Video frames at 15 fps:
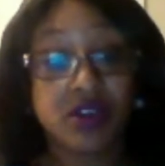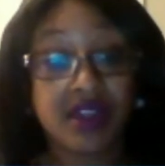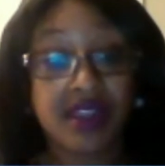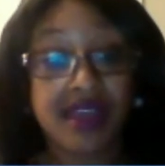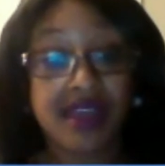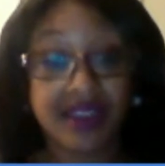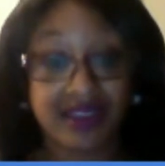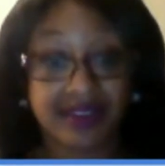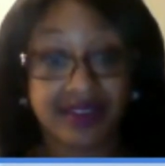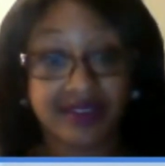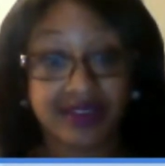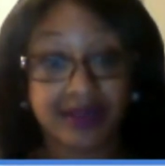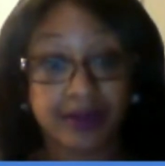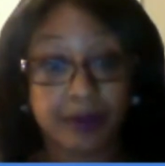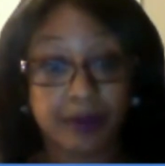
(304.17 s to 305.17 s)
client.
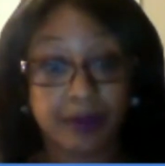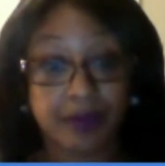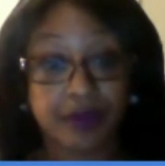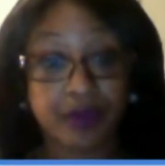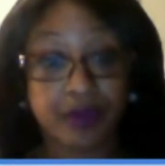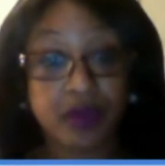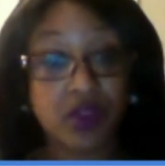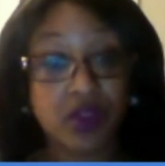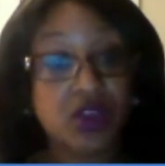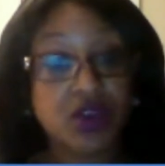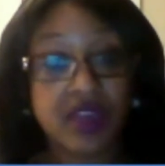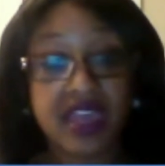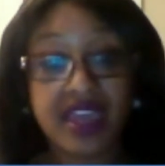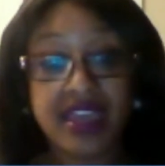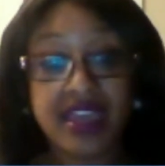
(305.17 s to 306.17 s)
You
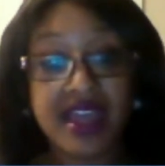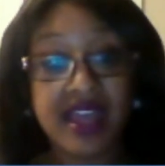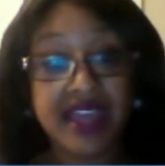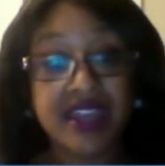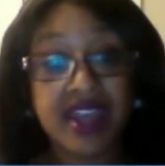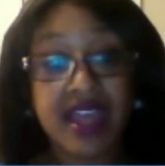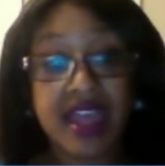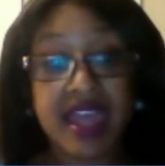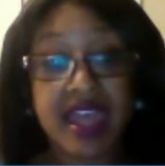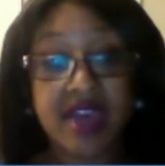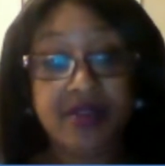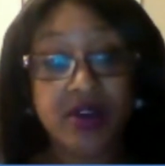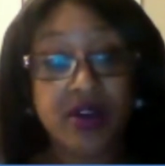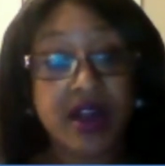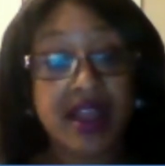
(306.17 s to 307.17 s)
cannot
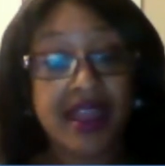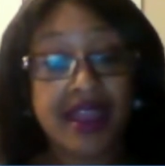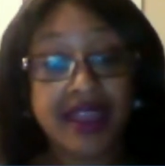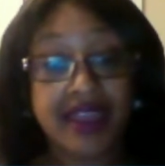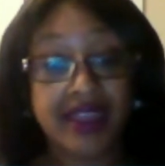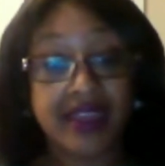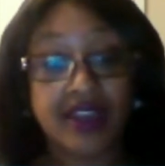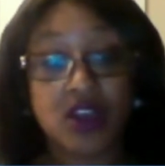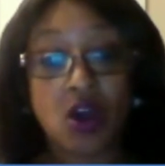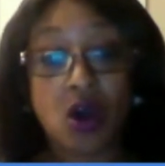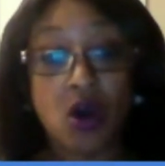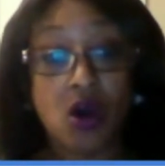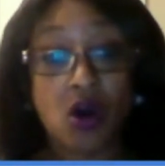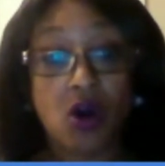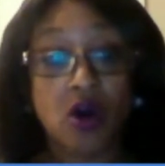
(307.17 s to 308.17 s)
have a client
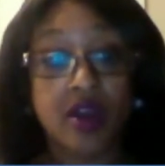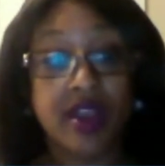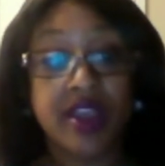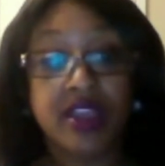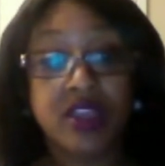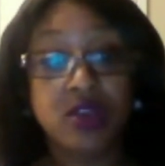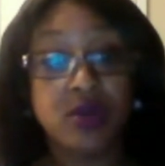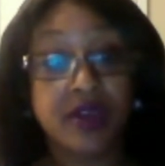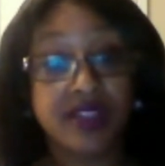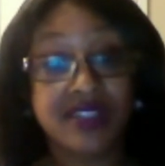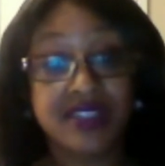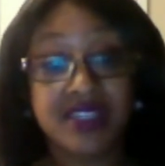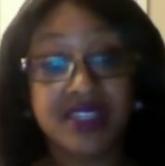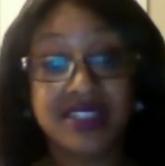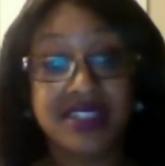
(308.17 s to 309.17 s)
call you at
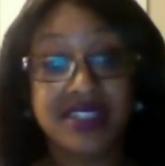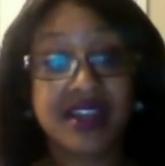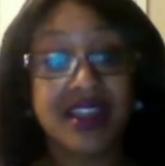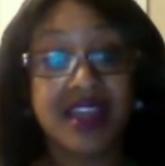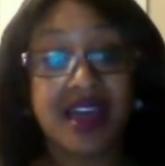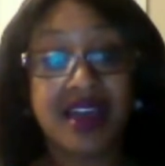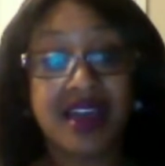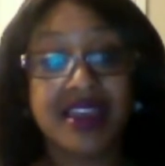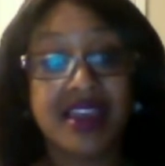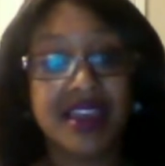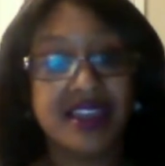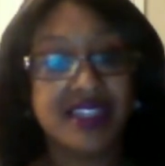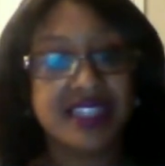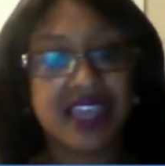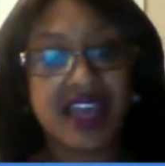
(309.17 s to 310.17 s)
6 o'clock
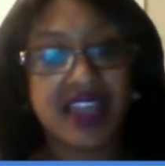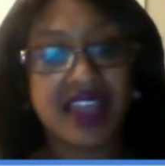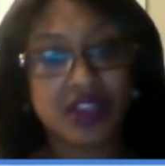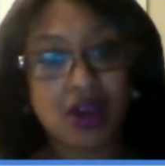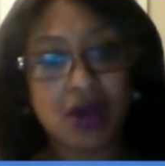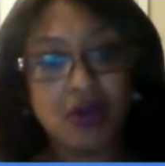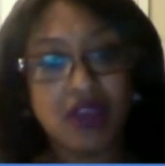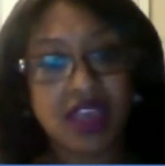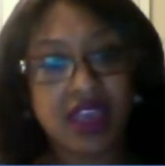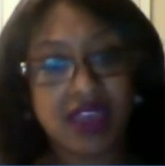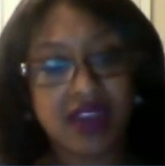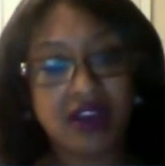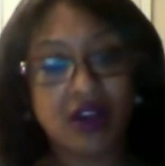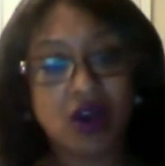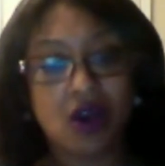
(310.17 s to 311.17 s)
and say, I thought we
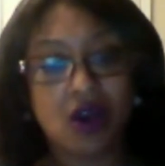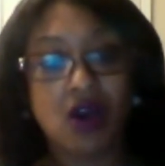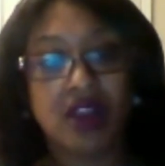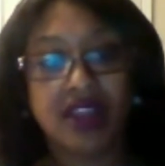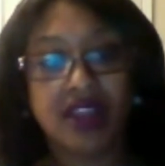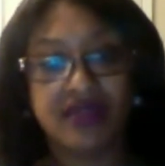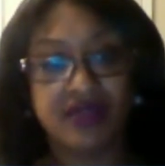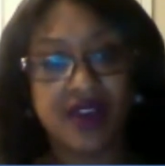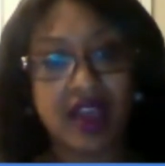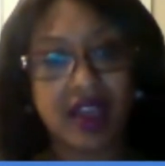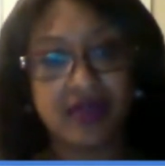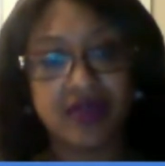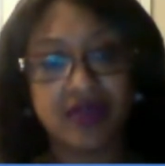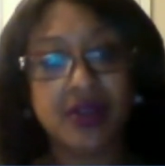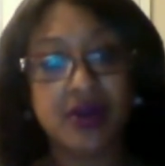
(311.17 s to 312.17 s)
had a call at
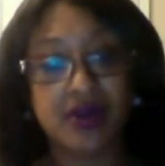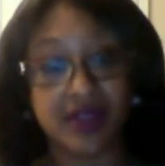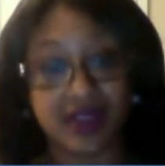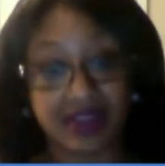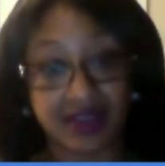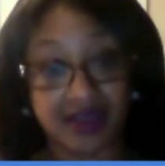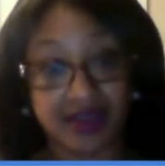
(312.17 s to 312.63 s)
5:30.